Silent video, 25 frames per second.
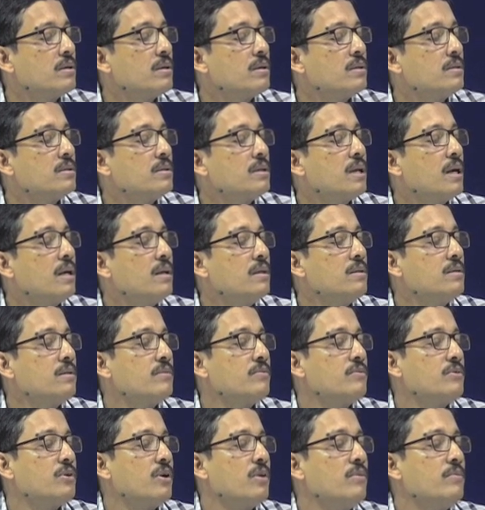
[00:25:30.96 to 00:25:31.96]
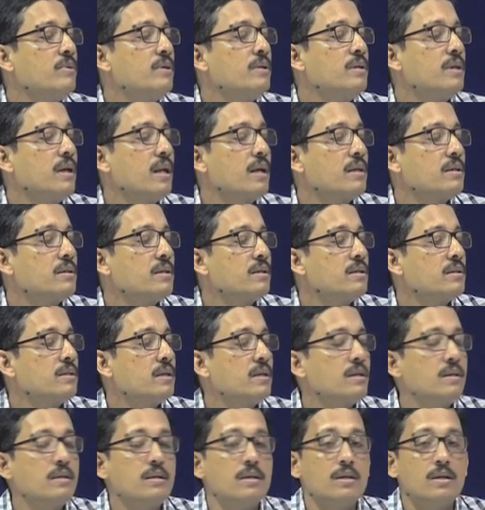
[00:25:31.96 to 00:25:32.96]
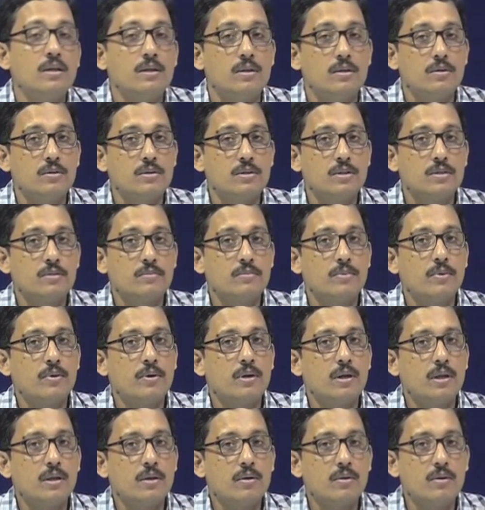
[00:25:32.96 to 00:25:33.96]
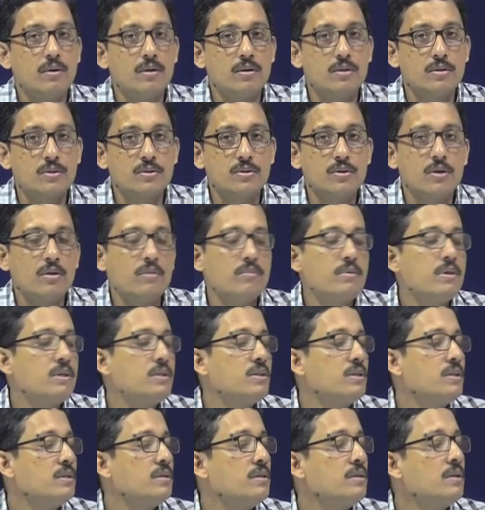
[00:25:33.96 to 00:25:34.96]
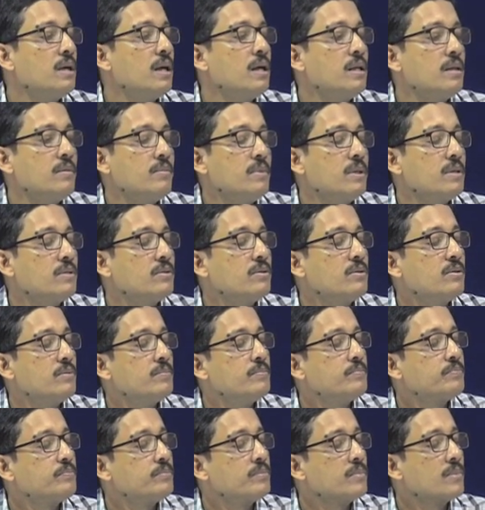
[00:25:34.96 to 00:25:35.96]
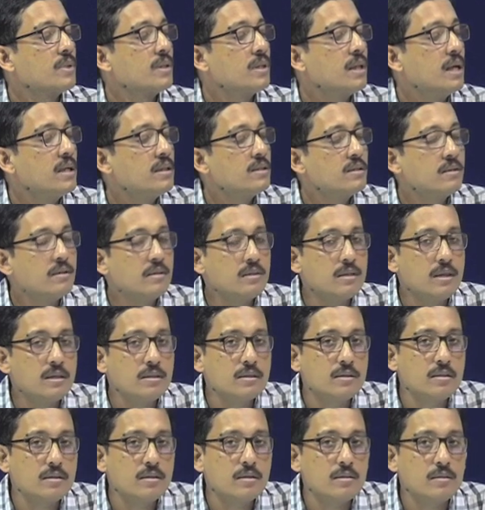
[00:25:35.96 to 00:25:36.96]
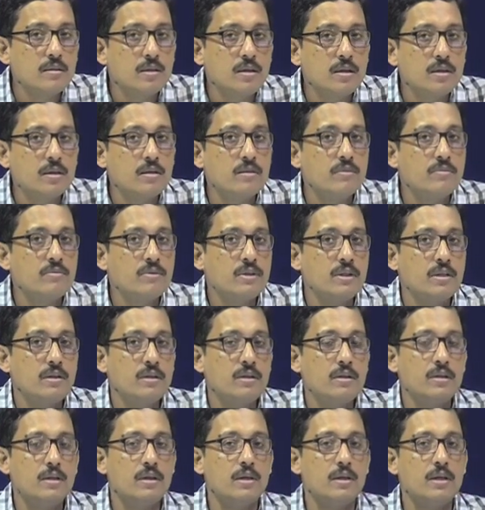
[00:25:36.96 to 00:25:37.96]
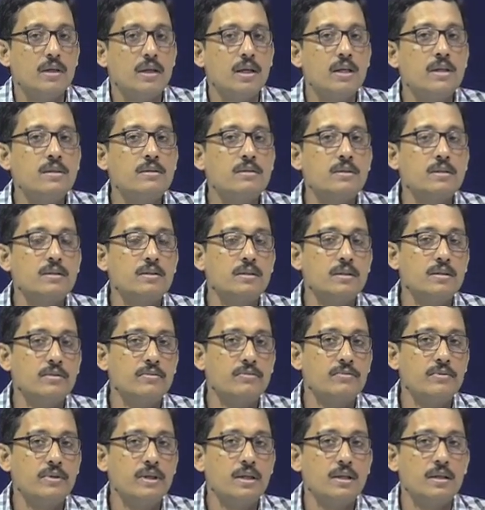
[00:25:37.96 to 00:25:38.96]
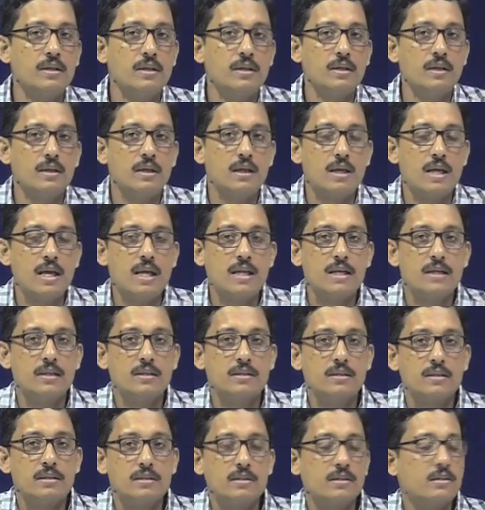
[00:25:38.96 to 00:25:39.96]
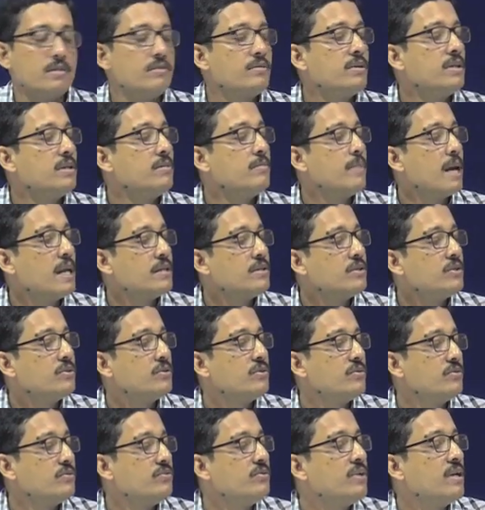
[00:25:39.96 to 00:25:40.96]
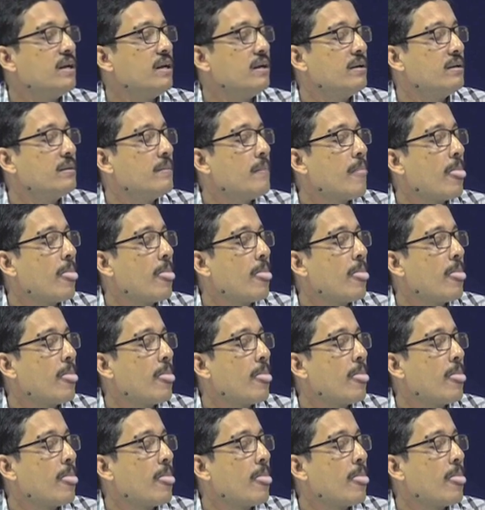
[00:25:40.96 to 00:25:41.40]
studies of solvent relaxation, which is broadly called solvation dynamics. So that's a very interesting field, and it is a very matured field.